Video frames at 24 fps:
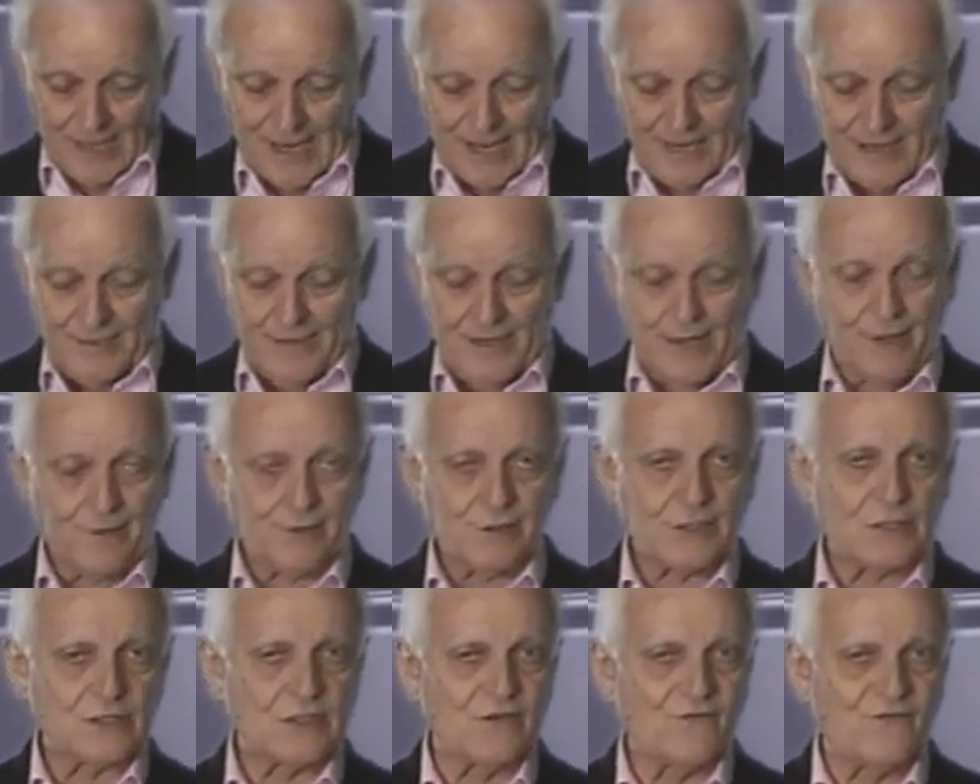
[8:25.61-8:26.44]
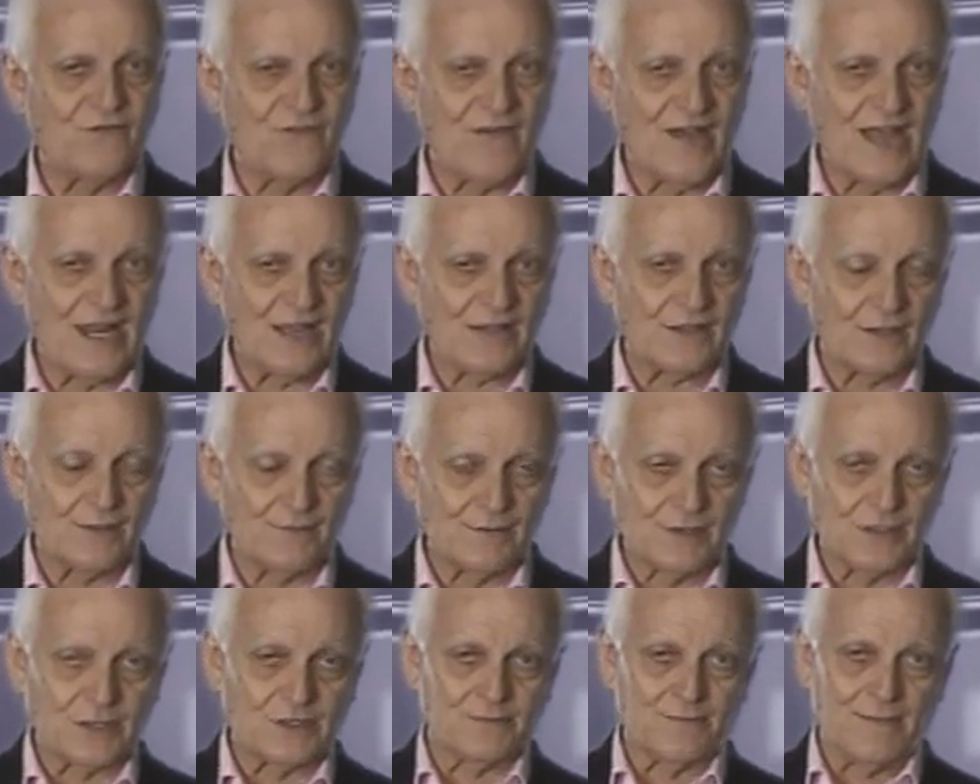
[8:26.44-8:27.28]
And notice the faith
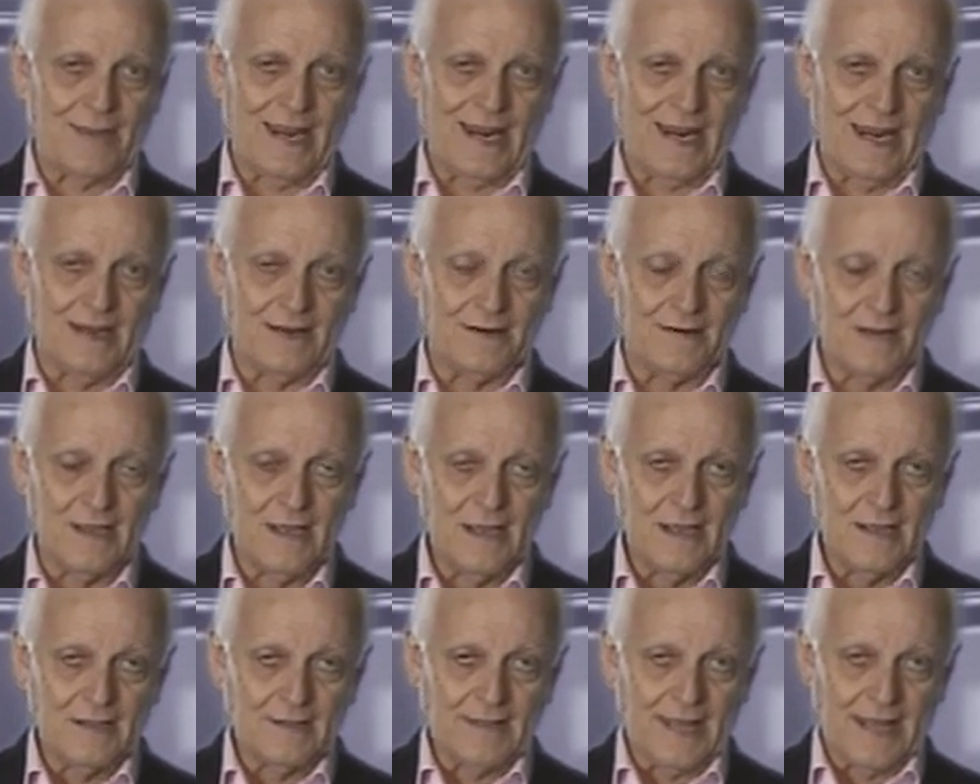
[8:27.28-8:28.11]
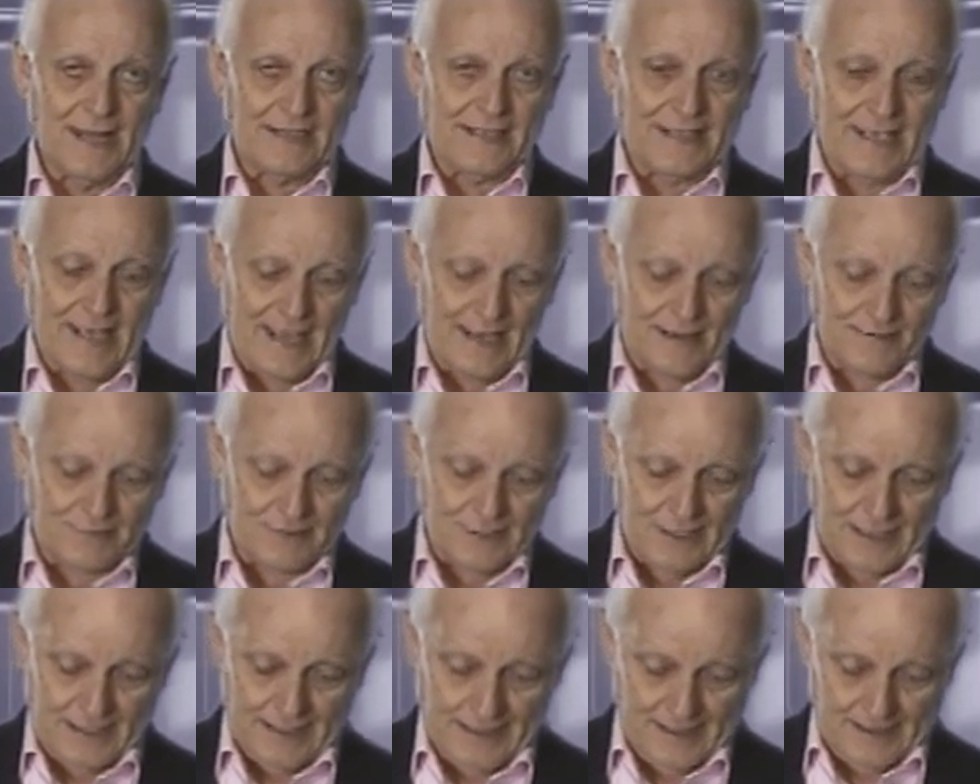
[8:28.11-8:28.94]
of this man that came
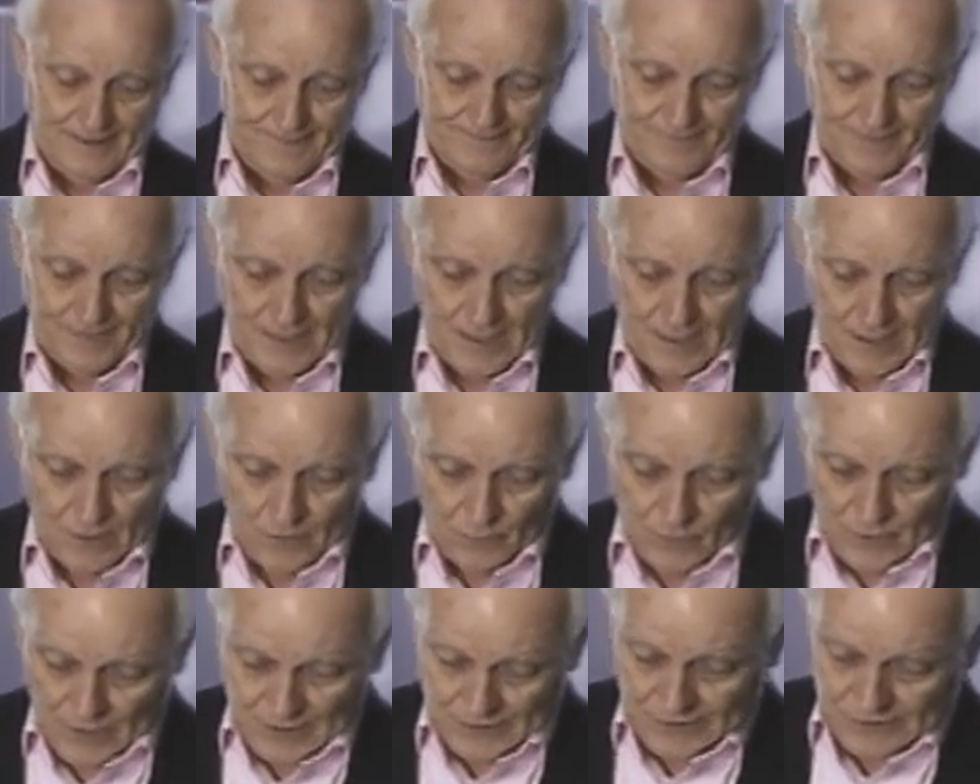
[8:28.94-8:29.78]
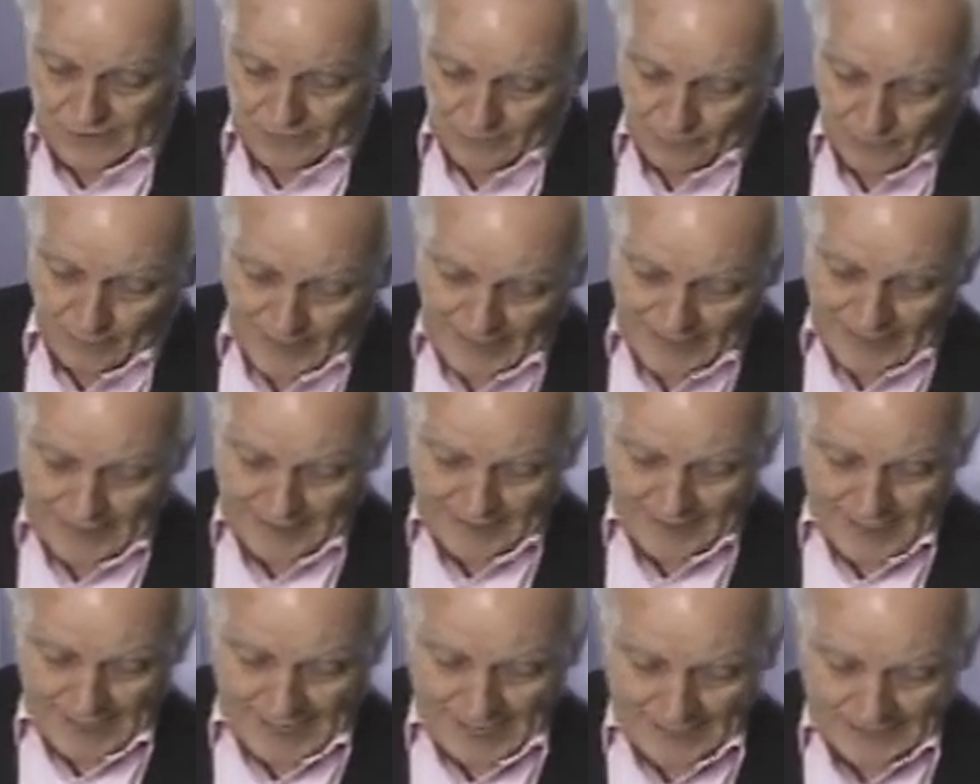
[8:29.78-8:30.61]
to him was
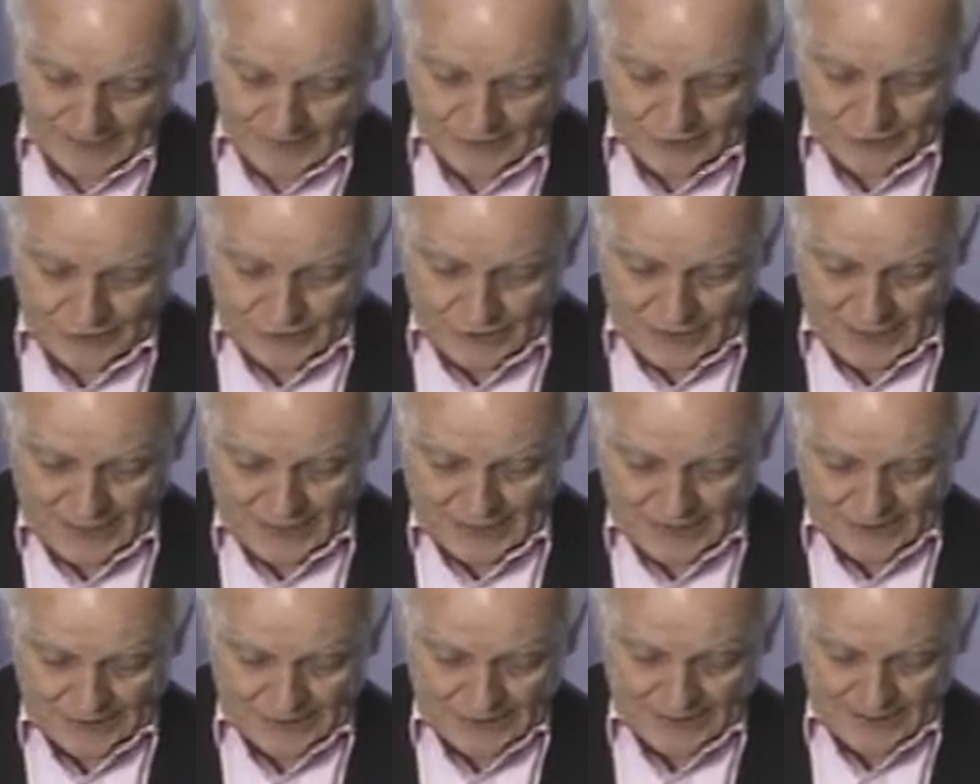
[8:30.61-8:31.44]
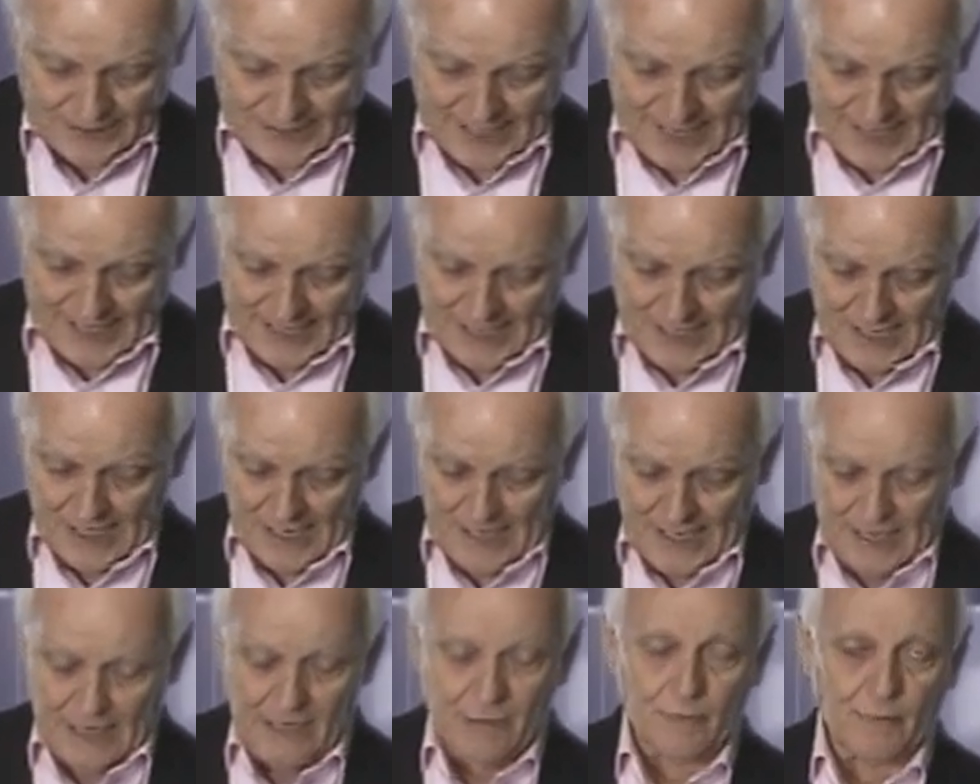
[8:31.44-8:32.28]
recognized. And Jesus today,
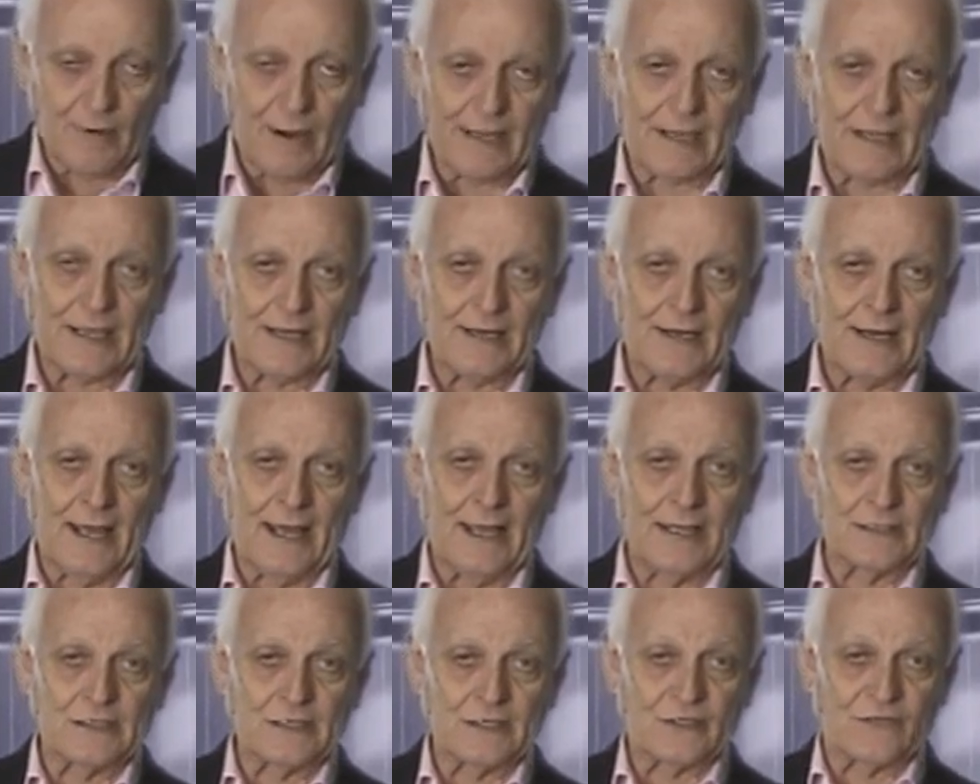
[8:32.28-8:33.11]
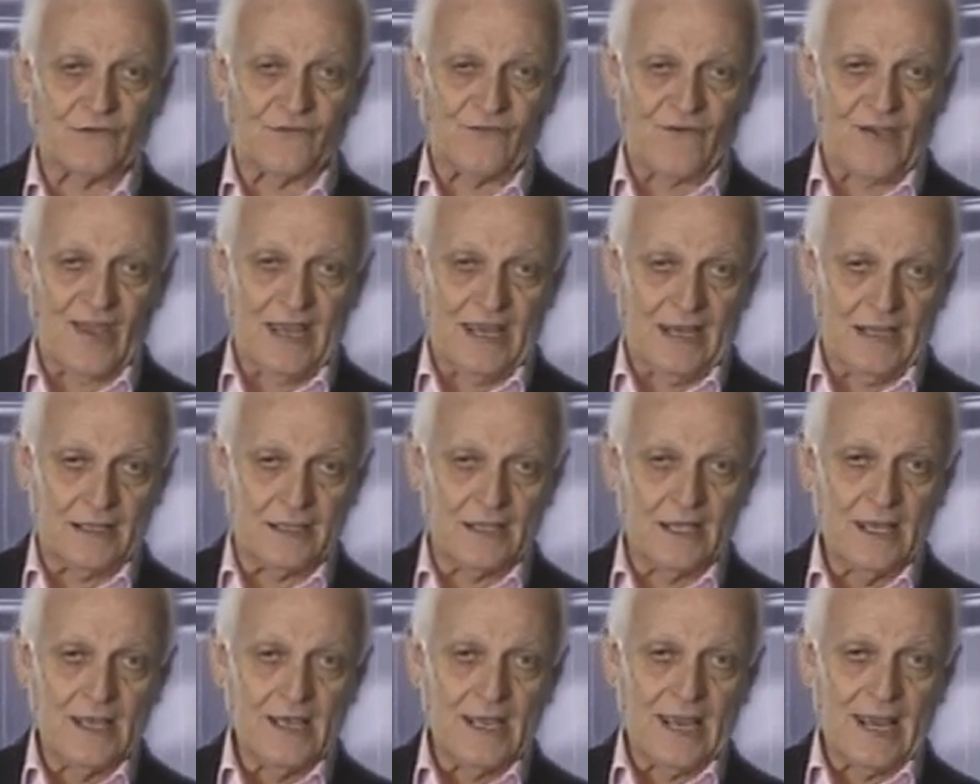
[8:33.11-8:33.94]
he recognizes
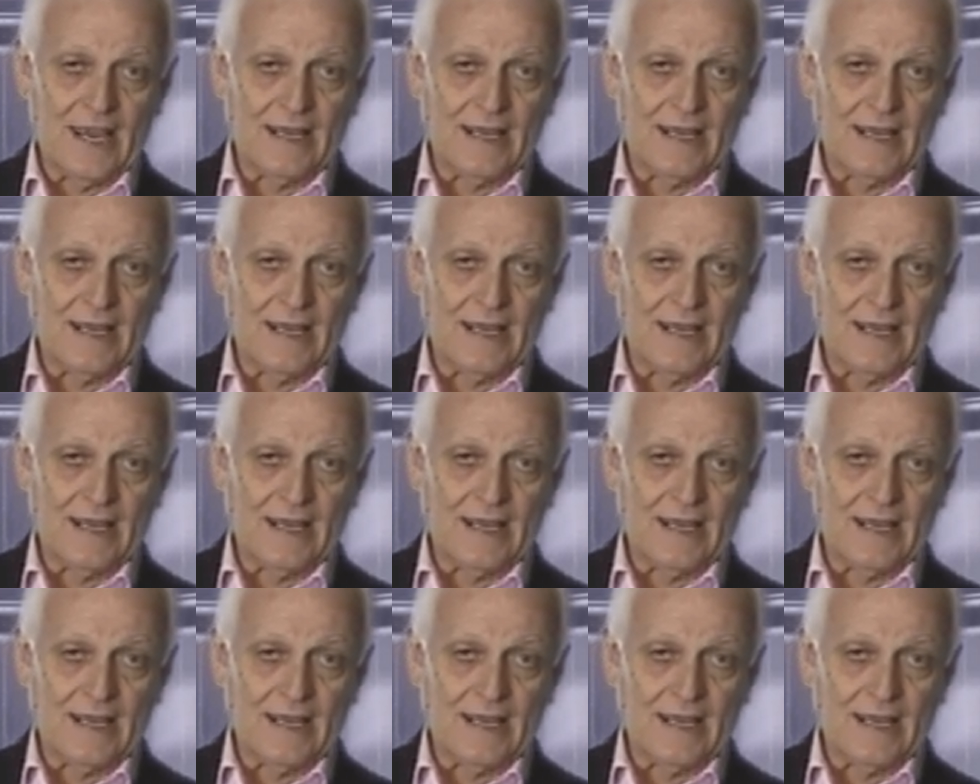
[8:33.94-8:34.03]
faith.